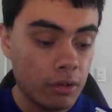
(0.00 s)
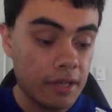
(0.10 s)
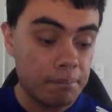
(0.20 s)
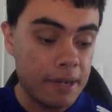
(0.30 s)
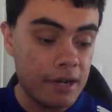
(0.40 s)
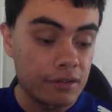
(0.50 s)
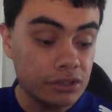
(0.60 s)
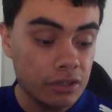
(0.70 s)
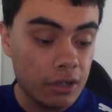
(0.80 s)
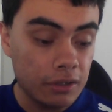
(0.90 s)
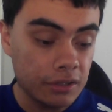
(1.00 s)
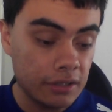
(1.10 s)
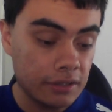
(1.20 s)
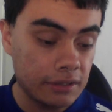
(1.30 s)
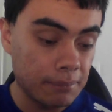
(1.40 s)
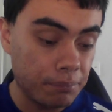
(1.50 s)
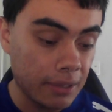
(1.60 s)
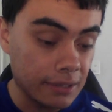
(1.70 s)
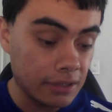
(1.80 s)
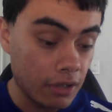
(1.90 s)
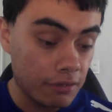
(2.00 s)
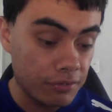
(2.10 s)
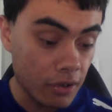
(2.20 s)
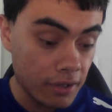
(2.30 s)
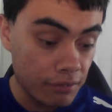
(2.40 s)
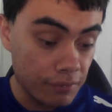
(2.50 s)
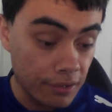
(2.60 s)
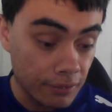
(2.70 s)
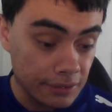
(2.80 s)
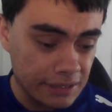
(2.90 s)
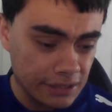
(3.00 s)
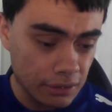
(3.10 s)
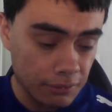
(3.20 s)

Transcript: look at the Penrith side, look at some players that I think I can recognise here.